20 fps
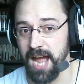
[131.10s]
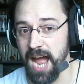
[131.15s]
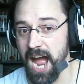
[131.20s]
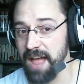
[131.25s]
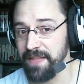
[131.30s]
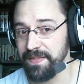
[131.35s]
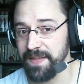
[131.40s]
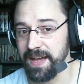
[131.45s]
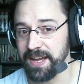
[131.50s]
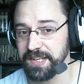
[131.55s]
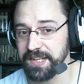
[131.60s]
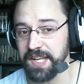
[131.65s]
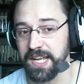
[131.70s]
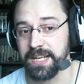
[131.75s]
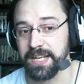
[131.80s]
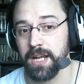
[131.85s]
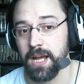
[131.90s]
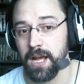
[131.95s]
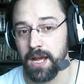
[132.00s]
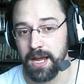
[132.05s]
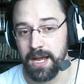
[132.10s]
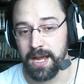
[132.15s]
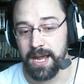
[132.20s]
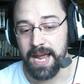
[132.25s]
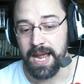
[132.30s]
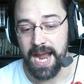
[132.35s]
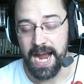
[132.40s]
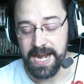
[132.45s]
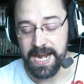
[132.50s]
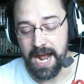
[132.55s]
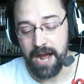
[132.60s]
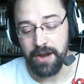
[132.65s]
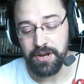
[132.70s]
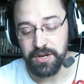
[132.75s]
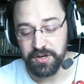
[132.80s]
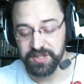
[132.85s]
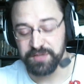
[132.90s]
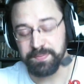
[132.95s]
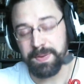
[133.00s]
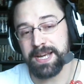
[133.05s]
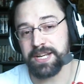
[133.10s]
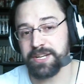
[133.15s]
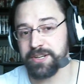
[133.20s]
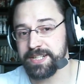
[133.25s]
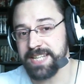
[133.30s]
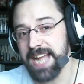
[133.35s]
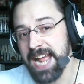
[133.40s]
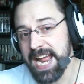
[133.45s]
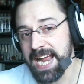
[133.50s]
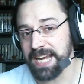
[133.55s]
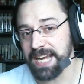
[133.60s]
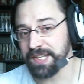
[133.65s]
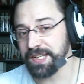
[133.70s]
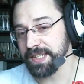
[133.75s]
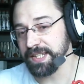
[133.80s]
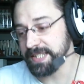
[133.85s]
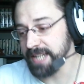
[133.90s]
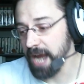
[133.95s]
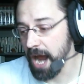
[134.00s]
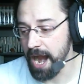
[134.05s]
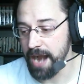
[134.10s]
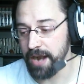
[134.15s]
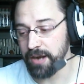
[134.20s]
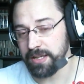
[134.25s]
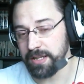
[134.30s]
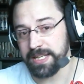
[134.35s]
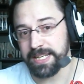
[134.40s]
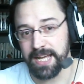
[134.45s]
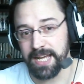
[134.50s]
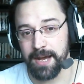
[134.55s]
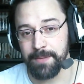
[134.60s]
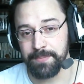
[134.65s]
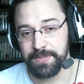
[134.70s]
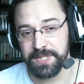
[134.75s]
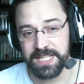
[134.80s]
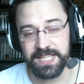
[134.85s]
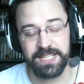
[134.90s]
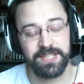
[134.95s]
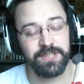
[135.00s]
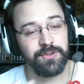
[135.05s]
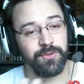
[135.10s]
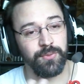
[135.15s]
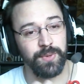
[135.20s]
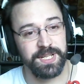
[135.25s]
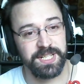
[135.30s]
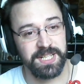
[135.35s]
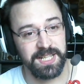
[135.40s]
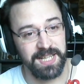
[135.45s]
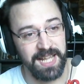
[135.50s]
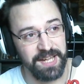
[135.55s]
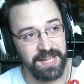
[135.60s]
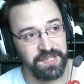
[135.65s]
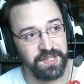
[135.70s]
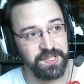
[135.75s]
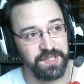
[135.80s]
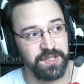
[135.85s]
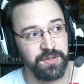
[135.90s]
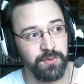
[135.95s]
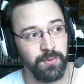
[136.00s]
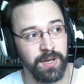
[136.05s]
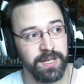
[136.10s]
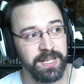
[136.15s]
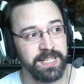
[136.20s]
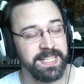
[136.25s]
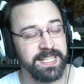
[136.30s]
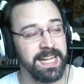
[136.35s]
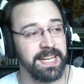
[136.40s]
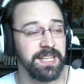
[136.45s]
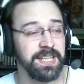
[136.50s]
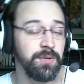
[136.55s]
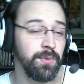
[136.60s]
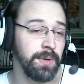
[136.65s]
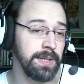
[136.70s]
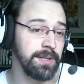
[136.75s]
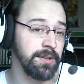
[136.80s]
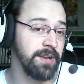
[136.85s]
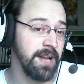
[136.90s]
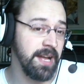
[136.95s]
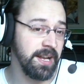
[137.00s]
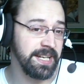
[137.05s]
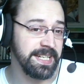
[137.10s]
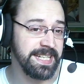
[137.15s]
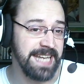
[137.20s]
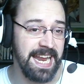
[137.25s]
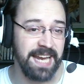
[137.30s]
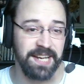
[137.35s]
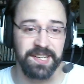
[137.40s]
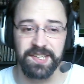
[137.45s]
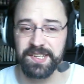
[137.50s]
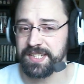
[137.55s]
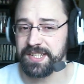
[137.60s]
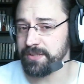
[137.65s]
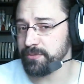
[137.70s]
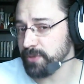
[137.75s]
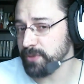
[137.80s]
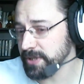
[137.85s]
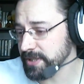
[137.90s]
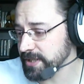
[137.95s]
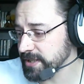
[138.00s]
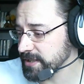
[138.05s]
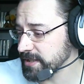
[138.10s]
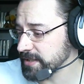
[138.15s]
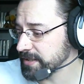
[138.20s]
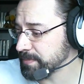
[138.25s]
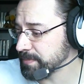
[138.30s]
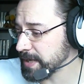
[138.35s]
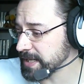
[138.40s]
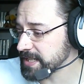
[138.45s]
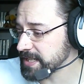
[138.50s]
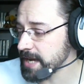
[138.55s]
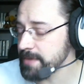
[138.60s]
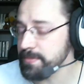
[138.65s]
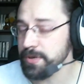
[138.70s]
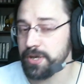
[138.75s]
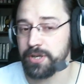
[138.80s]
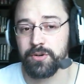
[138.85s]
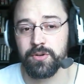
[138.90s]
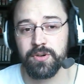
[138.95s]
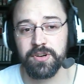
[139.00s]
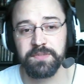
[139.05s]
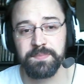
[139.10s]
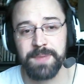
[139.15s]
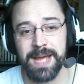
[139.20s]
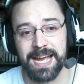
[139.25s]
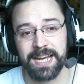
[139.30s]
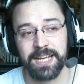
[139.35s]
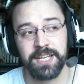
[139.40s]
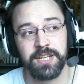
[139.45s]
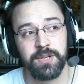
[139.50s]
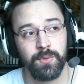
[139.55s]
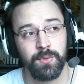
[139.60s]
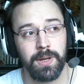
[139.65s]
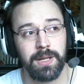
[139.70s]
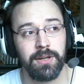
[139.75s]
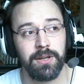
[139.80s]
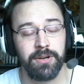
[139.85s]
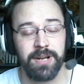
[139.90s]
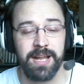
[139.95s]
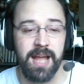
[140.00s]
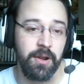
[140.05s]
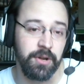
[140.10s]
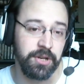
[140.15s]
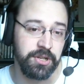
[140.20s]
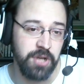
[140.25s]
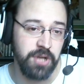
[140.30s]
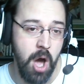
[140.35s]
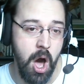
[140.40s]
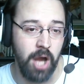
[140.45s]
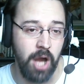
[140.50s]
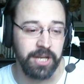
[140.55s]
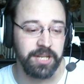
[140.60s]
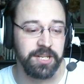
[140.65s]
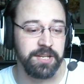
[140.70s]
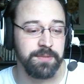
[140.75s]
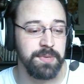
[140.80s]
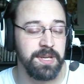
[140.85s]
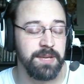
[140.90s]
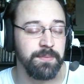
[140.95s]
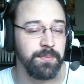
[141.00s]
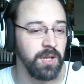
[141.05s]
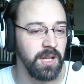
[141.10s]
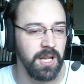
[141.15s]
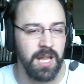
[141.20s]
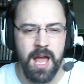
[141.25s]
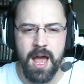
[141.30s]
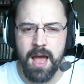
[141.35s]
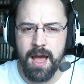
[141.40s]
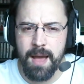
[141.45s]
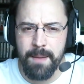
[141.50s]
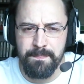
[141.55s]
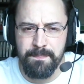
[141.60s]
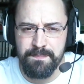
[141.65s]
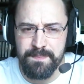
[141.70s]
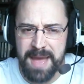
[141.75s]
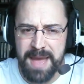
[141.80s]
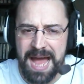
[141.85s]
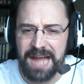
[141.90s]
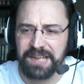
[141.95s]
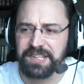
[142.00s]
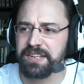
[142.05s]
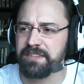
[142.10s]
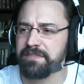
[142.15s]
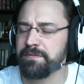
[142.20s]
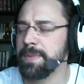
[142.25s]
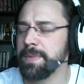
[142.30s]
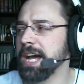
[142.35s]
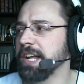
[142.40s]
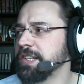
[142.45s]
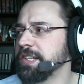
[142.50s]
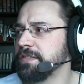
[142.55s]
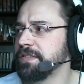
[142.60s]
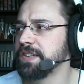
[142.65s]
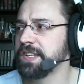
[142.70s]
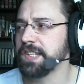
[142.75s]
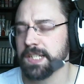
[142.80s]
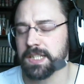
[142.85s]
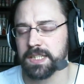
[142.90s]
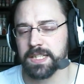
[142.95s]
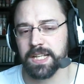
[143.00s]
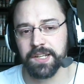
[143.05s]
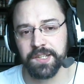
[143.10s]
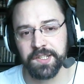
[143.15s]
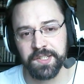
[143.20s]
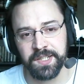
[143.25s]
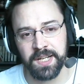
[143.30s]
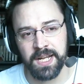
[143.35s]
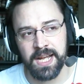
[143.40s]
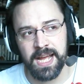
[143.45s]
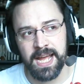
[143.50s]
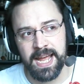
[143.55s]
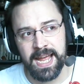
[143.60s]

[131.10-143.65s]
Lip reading: And that's it. And how you spend your day is entirely up to you. Which classes you want to take. Do you want to learn how to dance? Do you want to spend time on horseback? Do you want to learn how to talk to people? Massive, massive skill list.